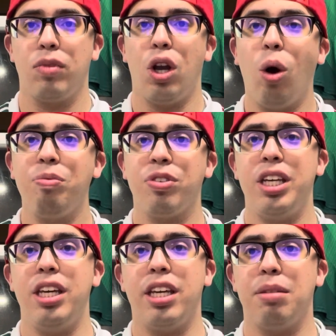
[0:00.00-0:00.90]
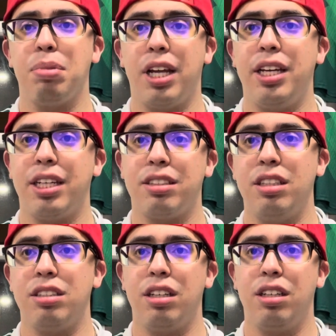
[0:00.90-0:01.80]
Hopefully he can play next
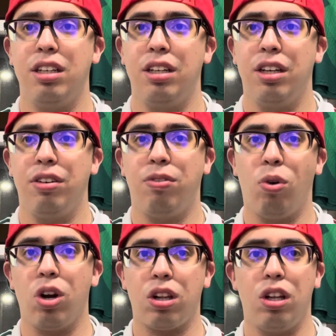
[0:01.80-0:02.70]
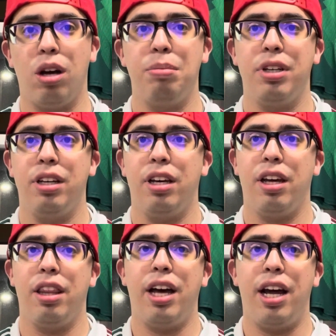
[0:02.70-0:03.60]
season for a club
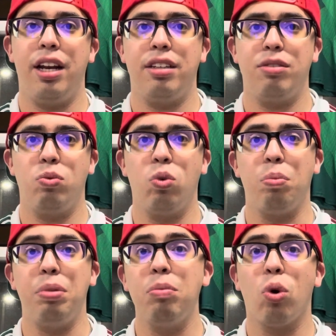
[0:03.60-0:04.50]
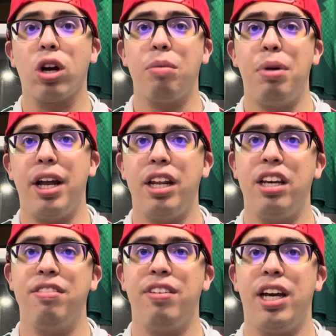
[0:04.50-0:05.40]
that will be more
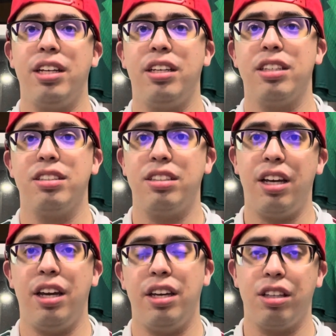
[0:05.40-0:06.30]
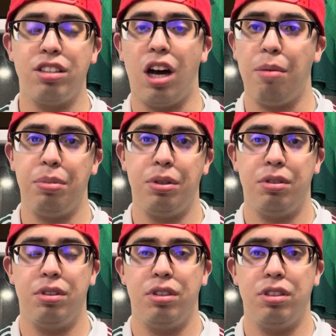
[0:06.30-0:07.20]
competitive and can stay in the top
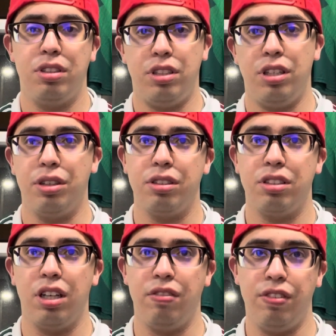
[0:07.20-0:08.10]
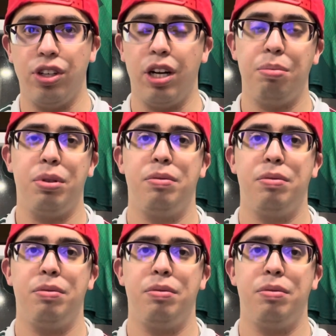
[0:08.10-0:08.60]
tiers of Europe.